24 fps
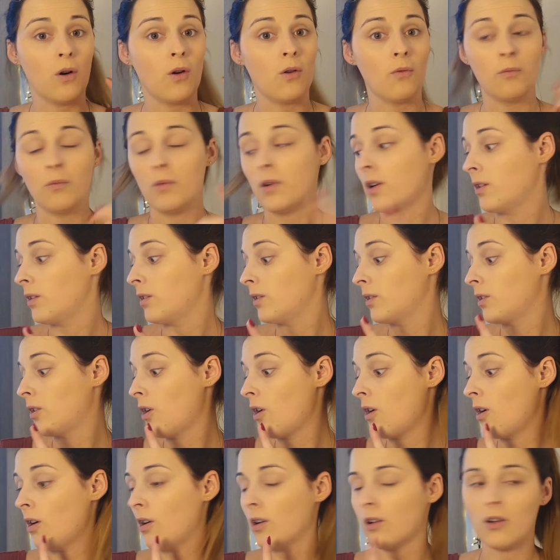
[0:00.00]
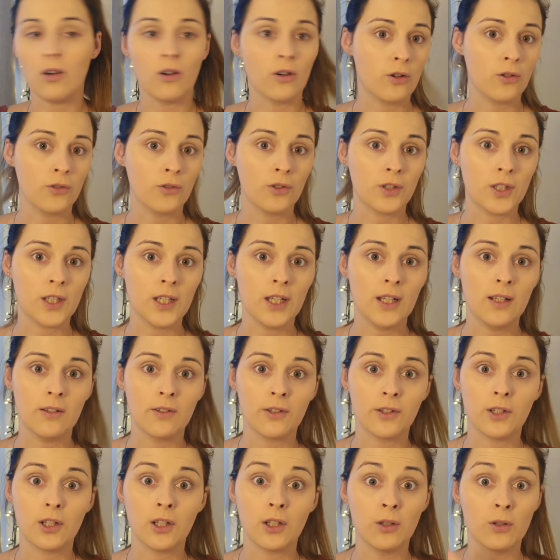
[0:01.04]
we've got a concealer
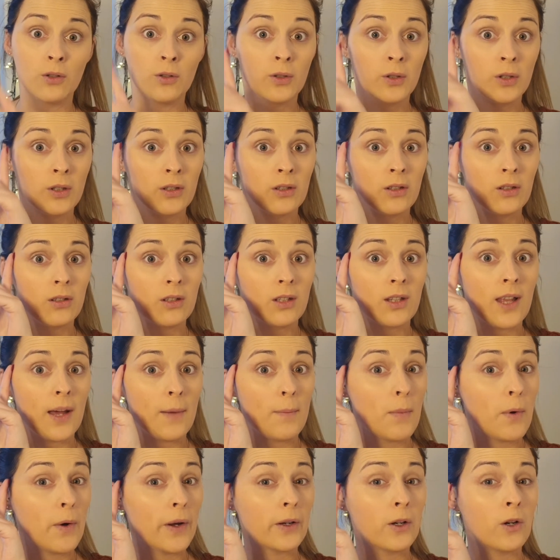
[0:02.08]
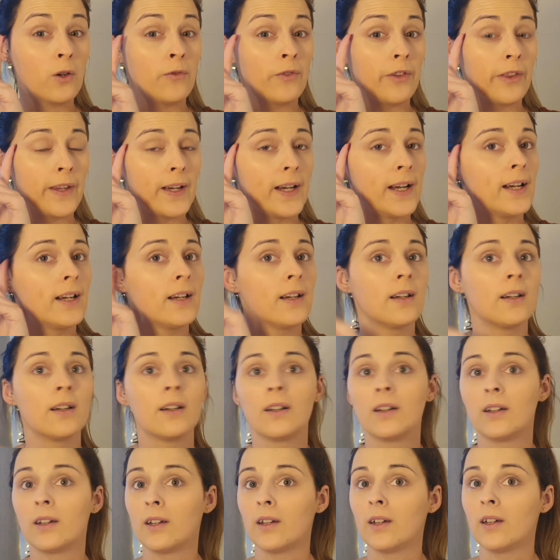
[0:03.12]
to use, so that might cover that,
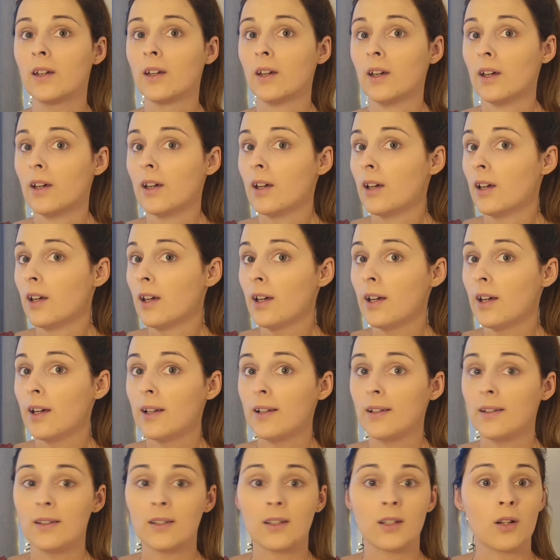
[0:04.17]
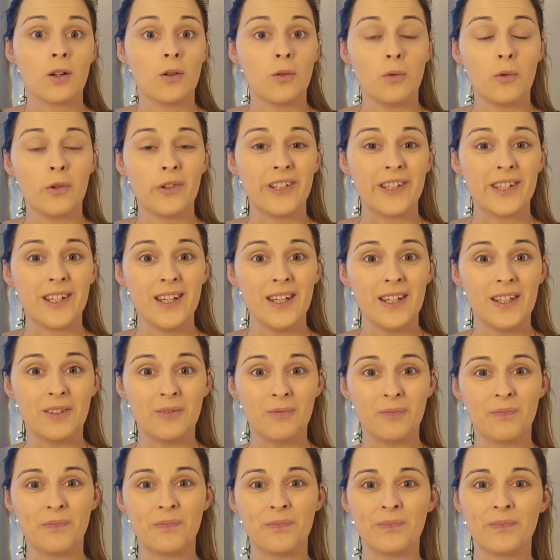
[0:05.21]
and we'll see.
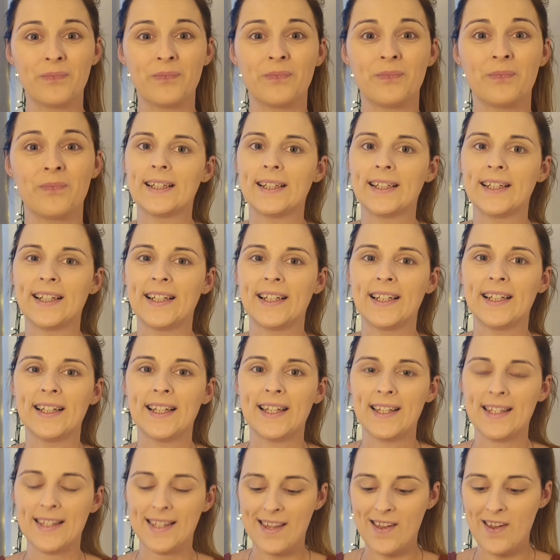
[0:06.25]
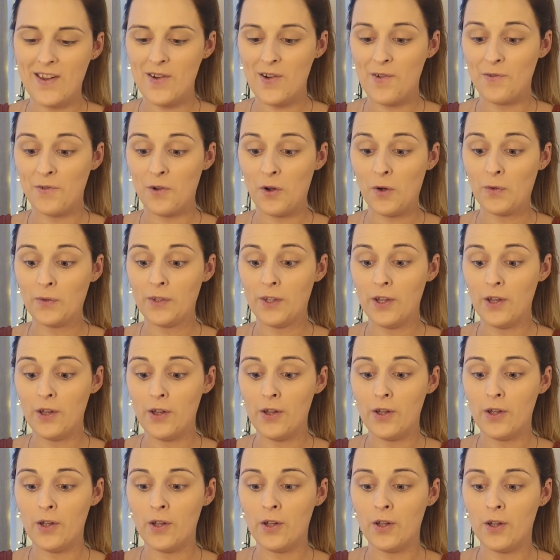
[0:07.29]
So I've got
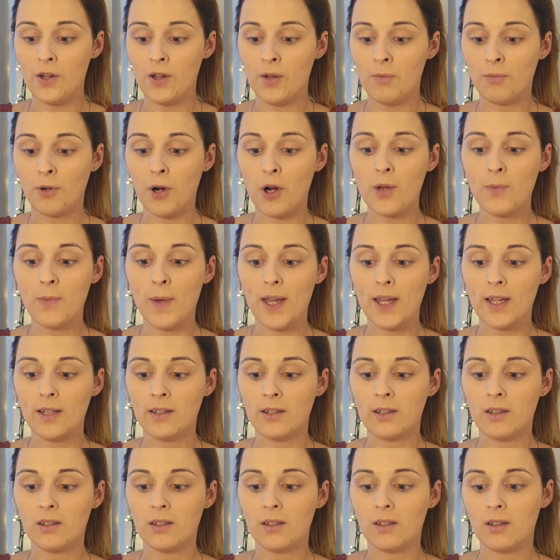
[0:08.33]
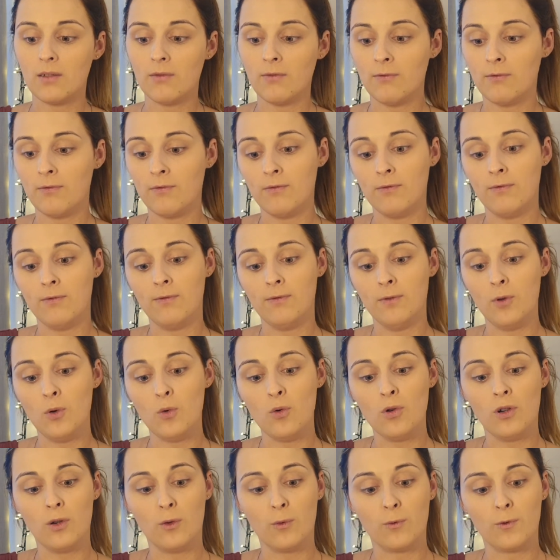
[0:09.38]
the Pro Base Full
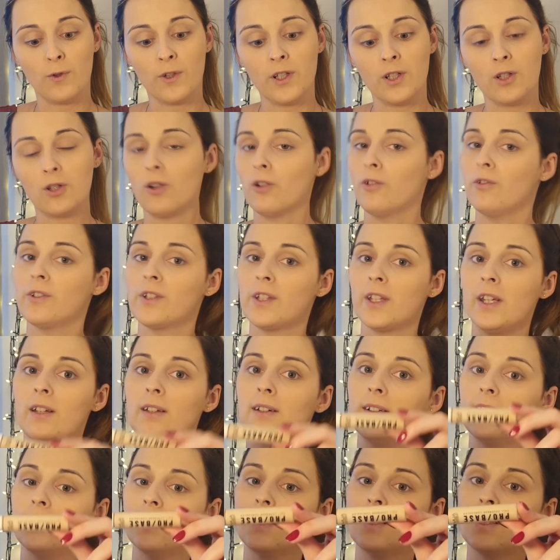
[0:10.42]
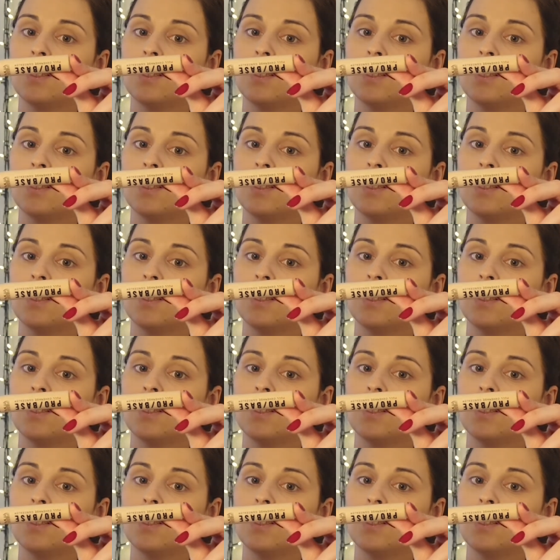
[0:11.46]
Coverage Concealer.